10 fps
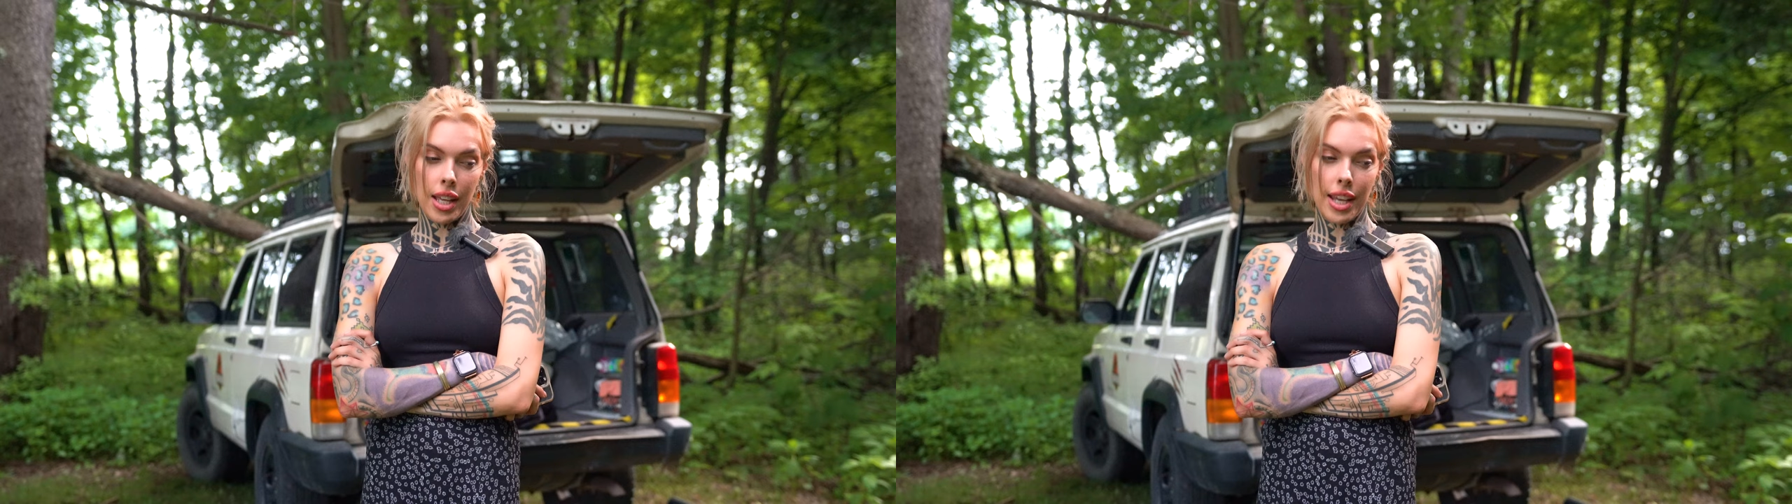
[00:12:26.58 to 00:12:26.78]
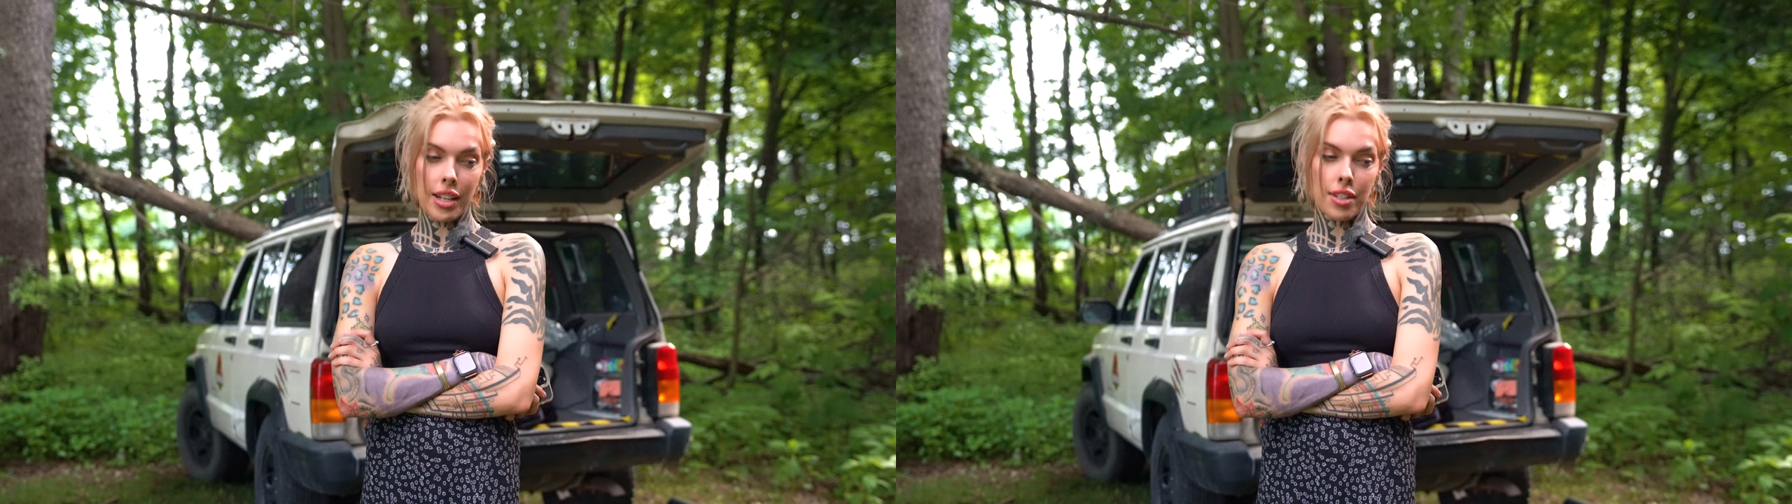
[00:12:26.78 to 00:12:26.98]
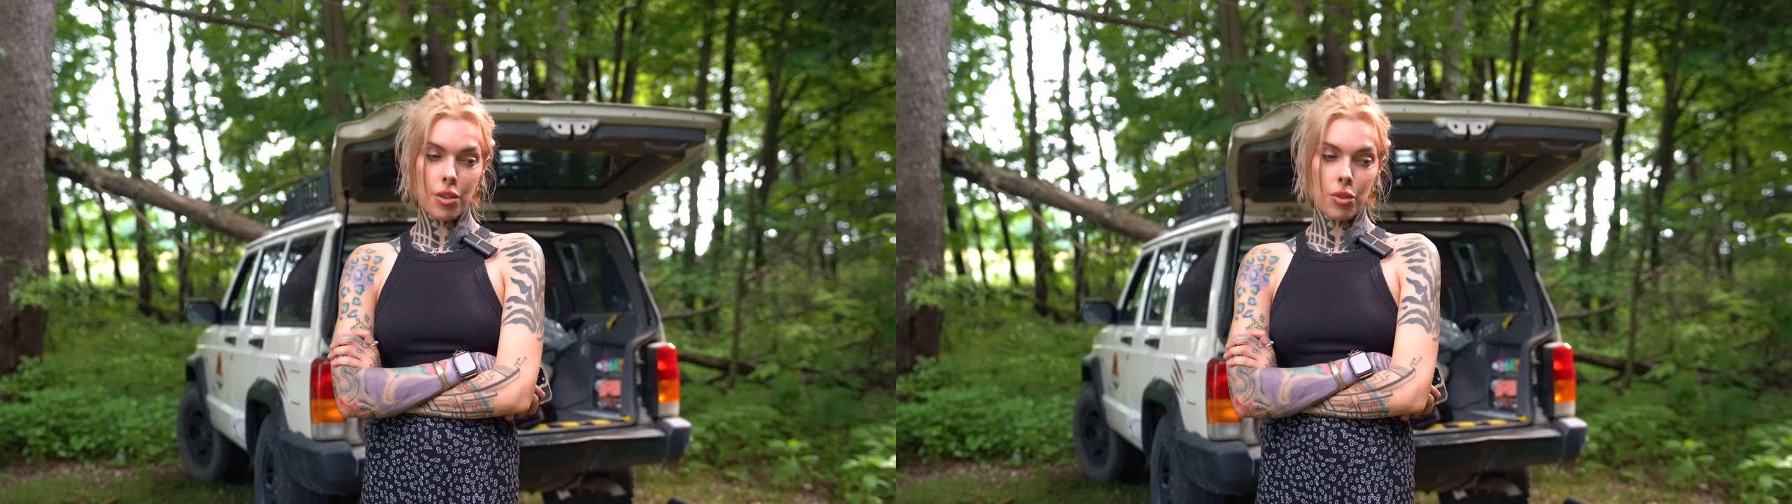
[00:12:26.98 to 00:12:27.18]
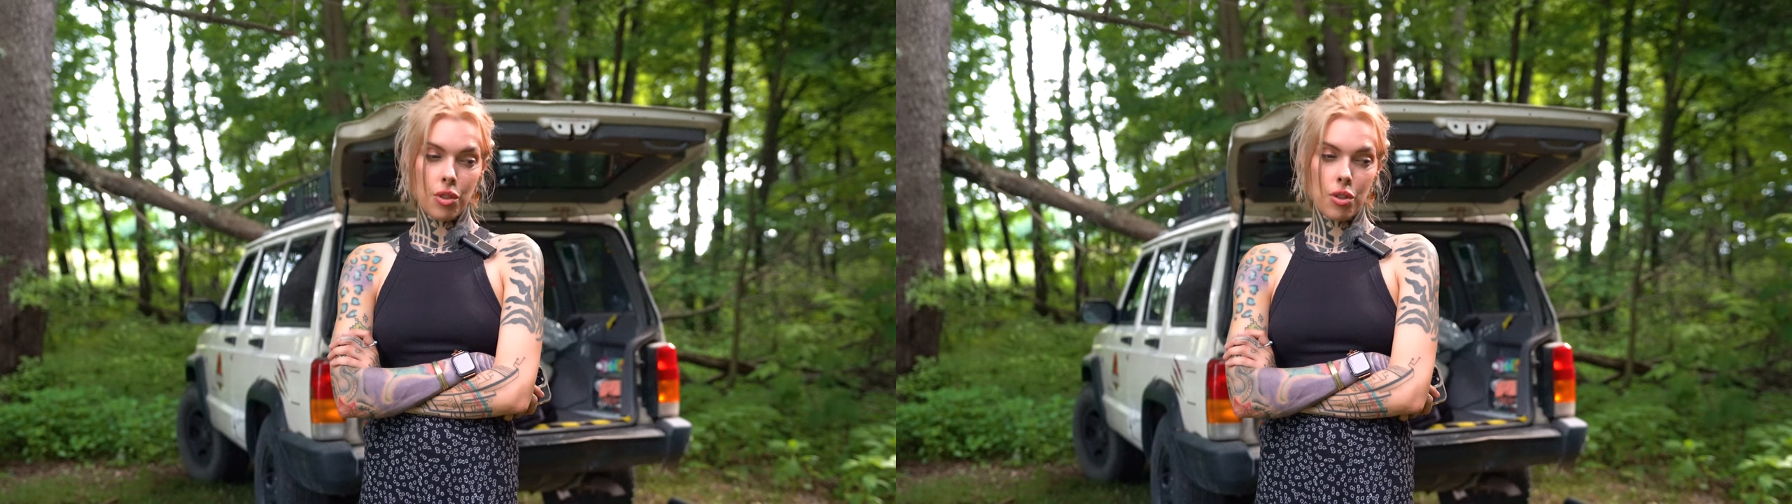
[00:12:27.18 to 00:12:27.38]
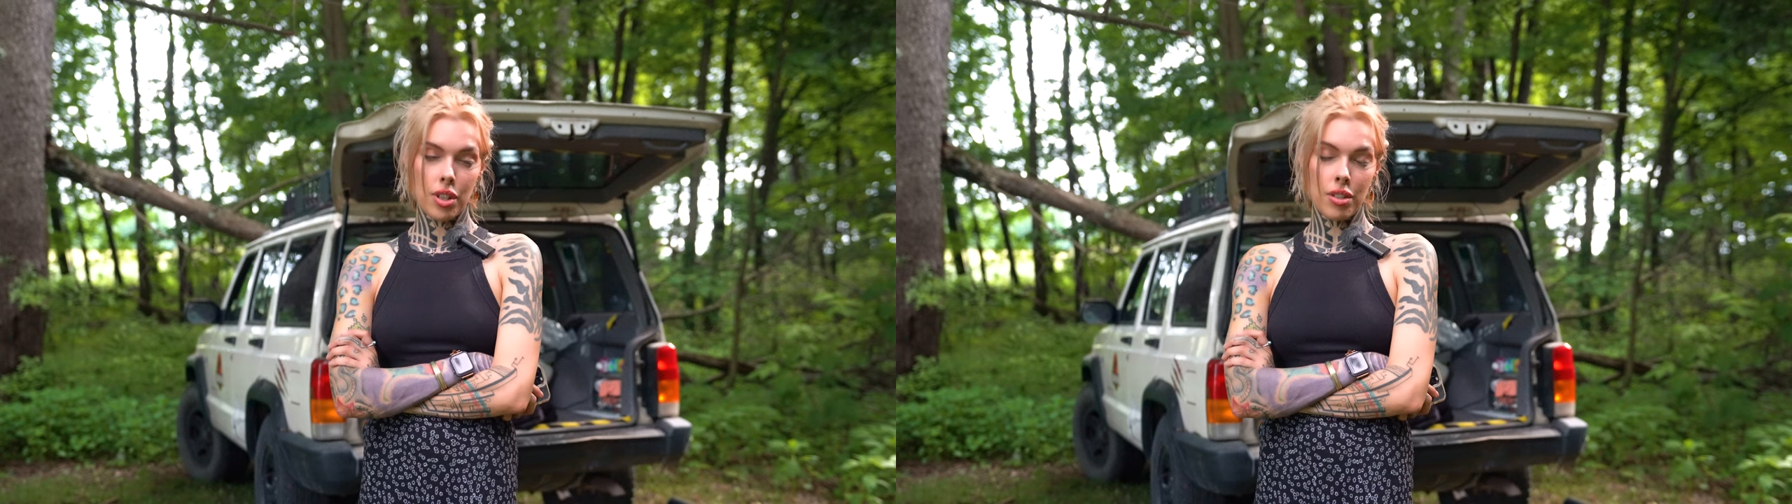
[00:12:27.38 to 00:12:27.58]
and I don't
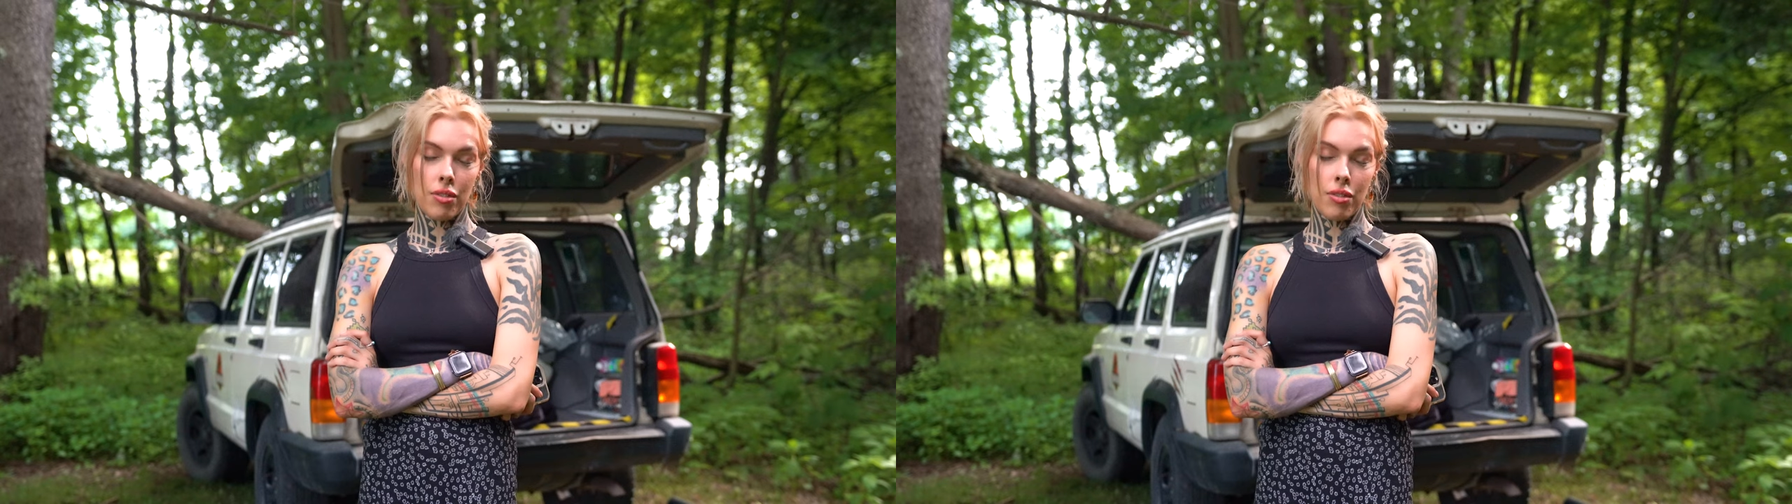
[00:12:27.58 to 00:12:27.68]
know. It's